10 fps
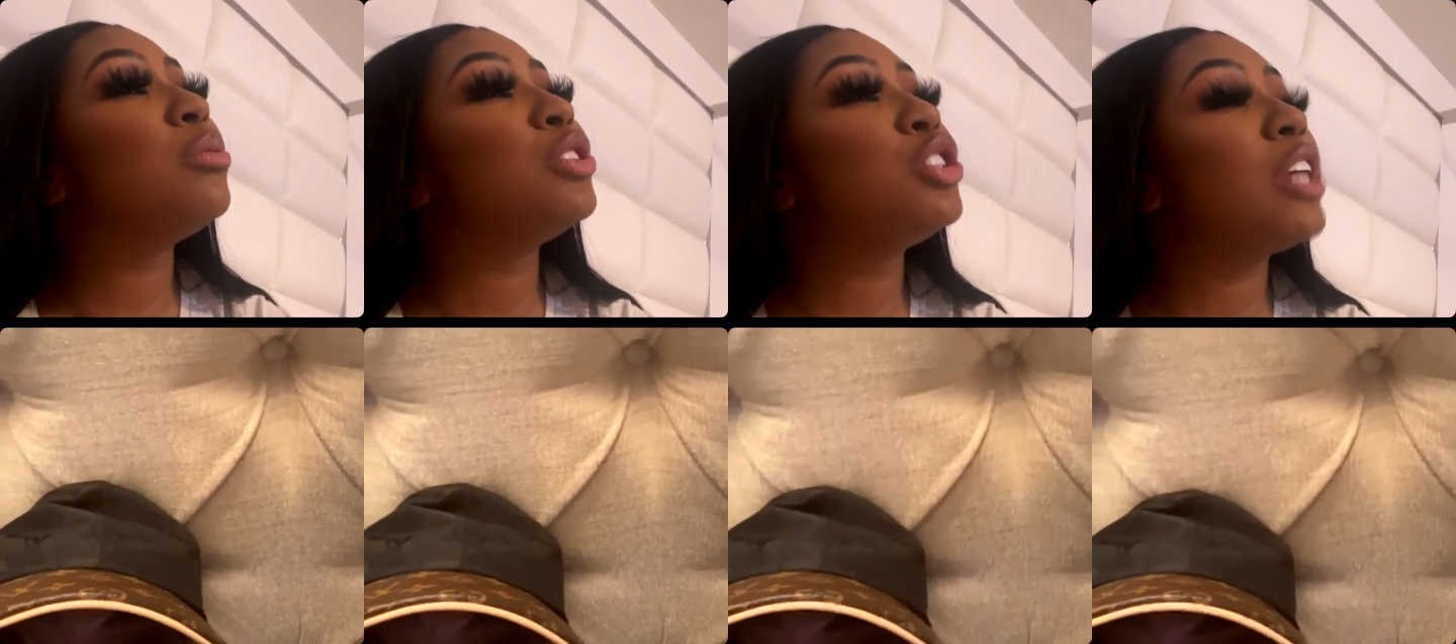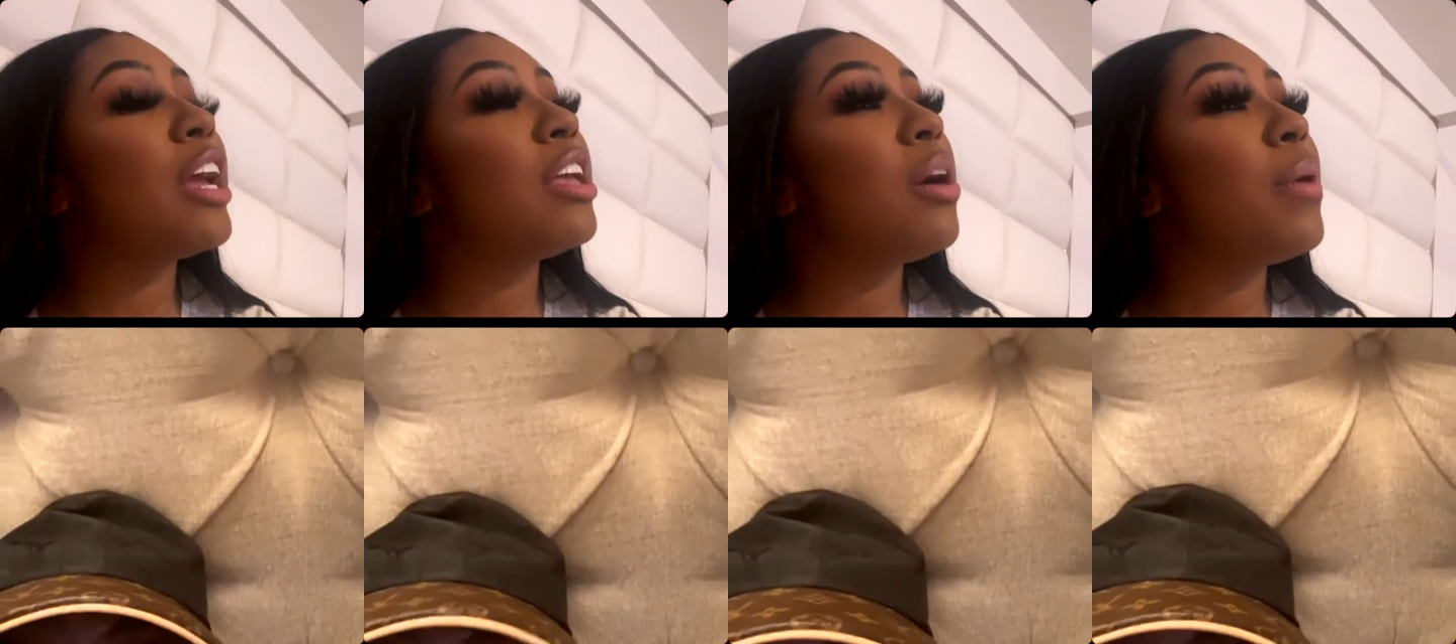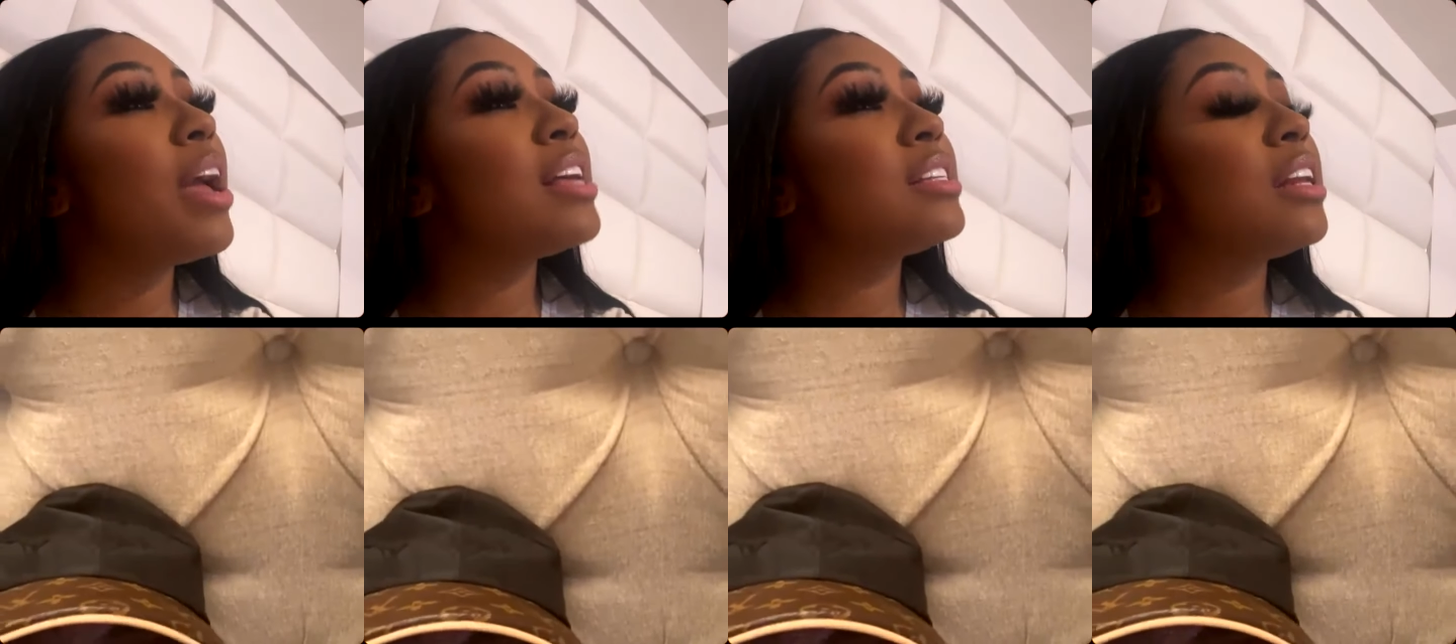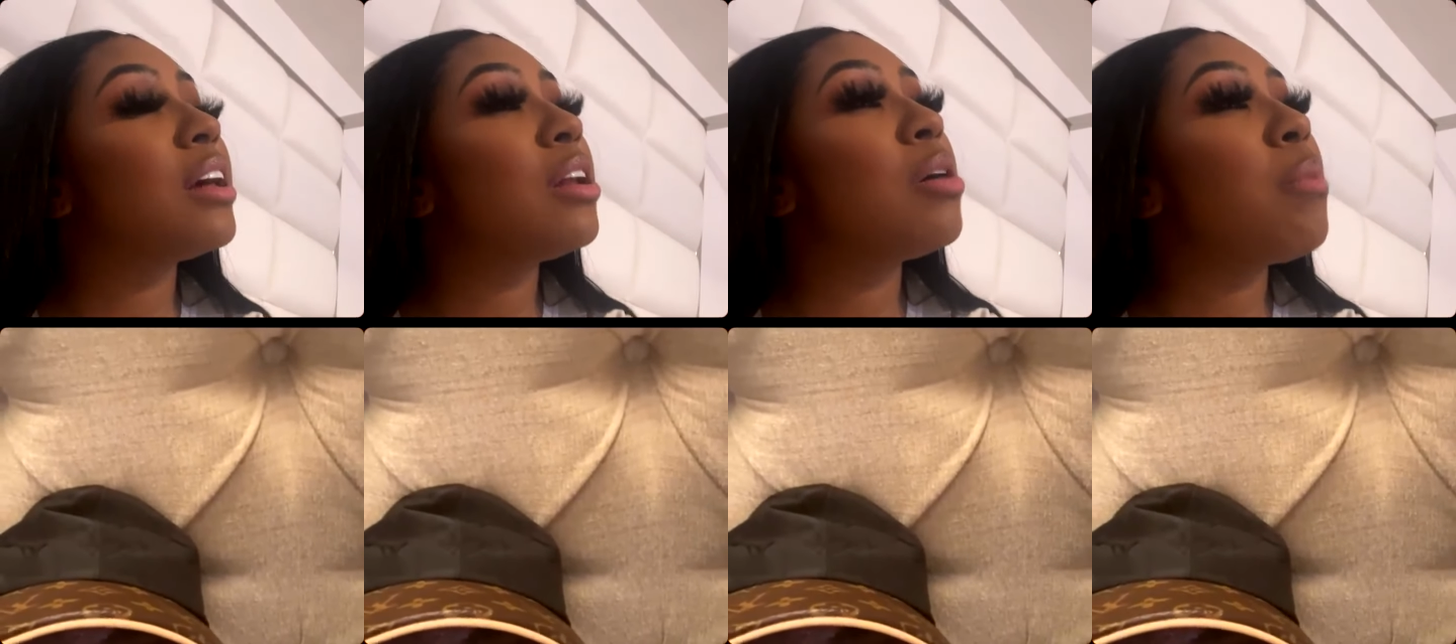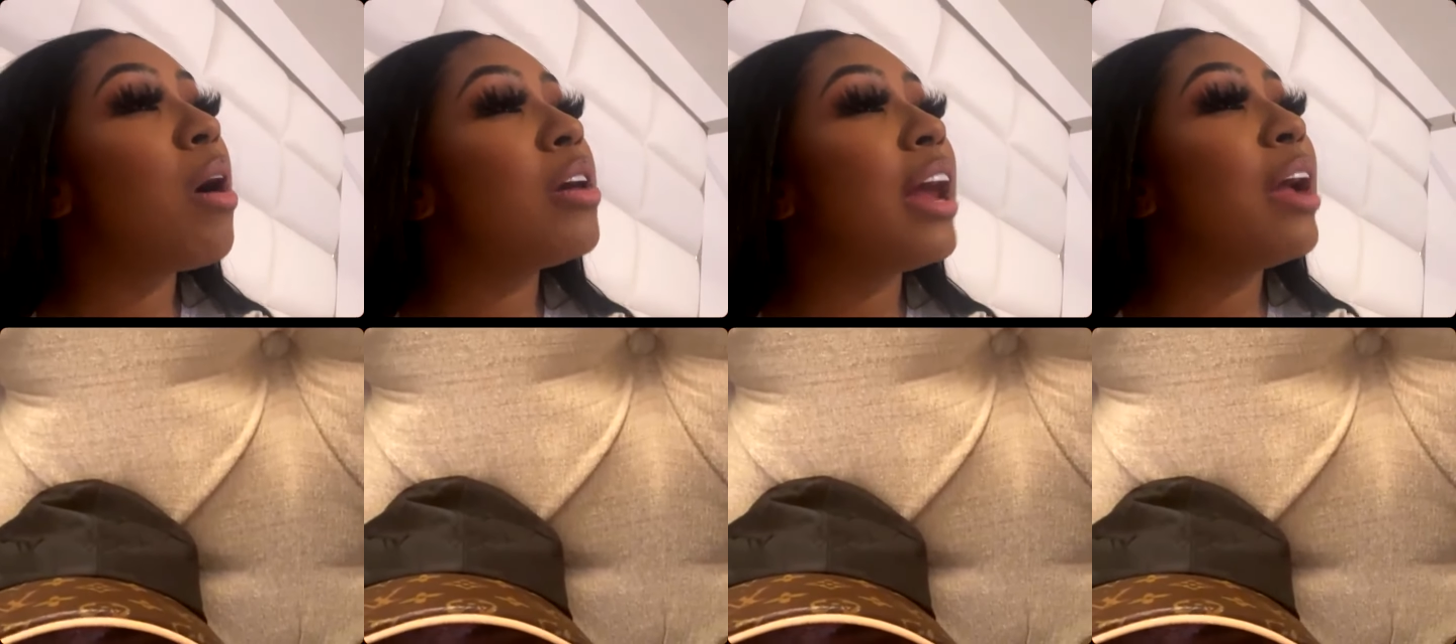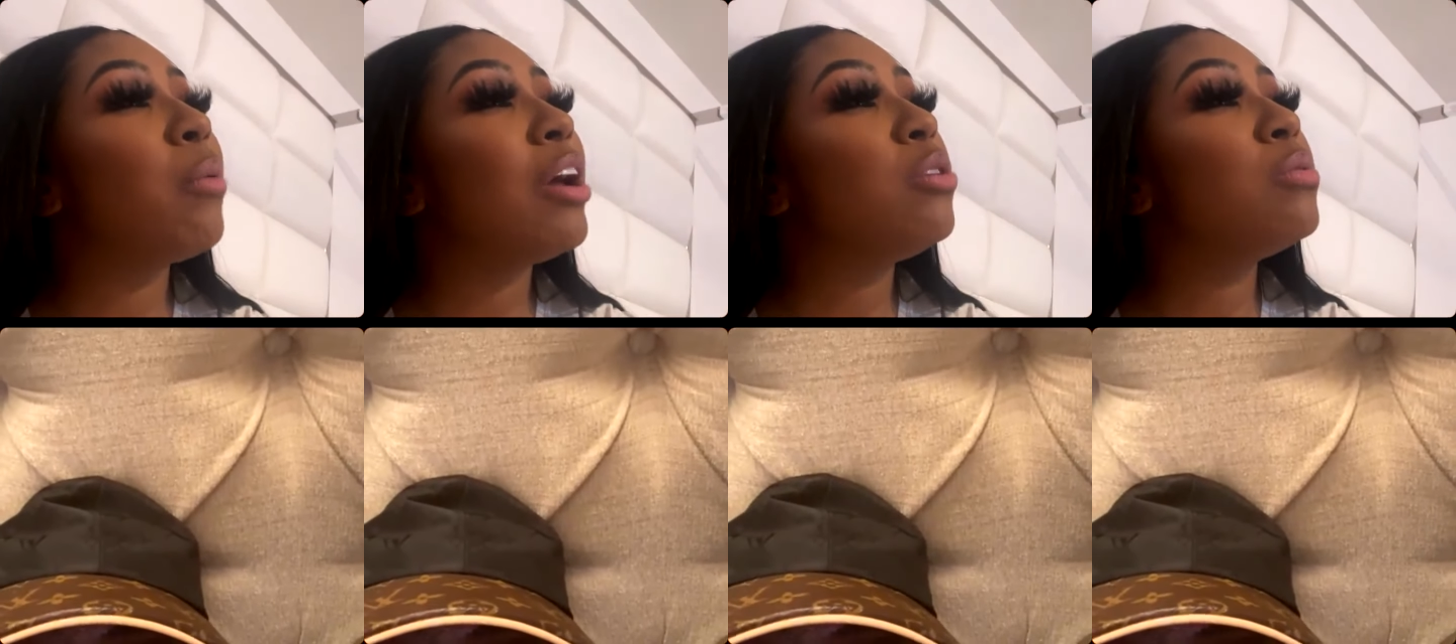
You was checking your ass in the club all night while